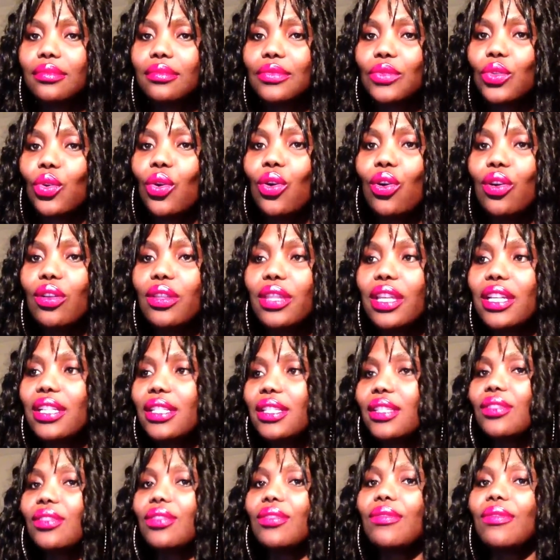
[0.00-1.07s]
Oh,
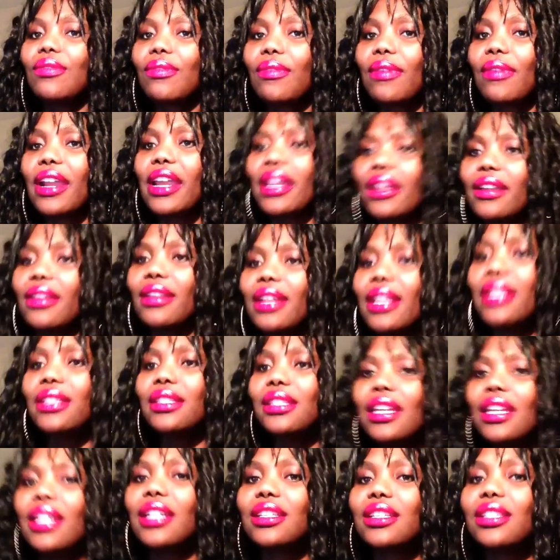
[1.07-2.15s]
that's great. That's
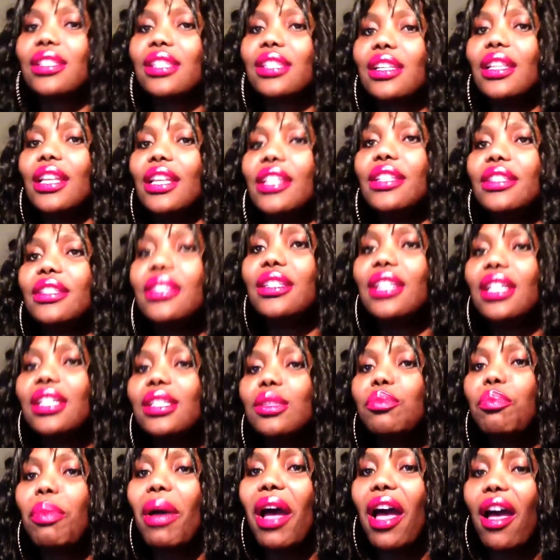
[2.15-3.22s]
excellent. That's
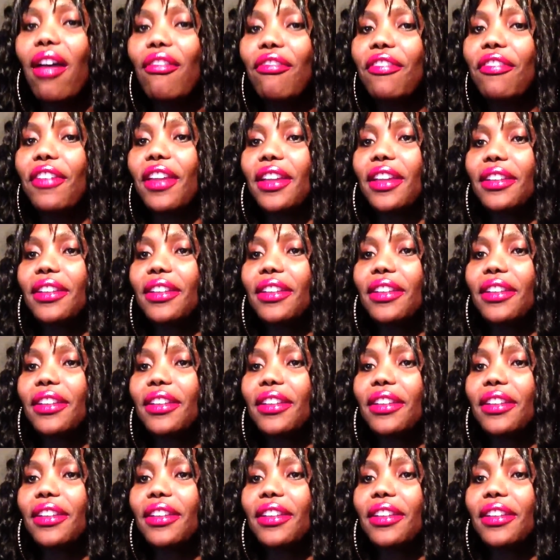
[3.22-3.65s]
perfect.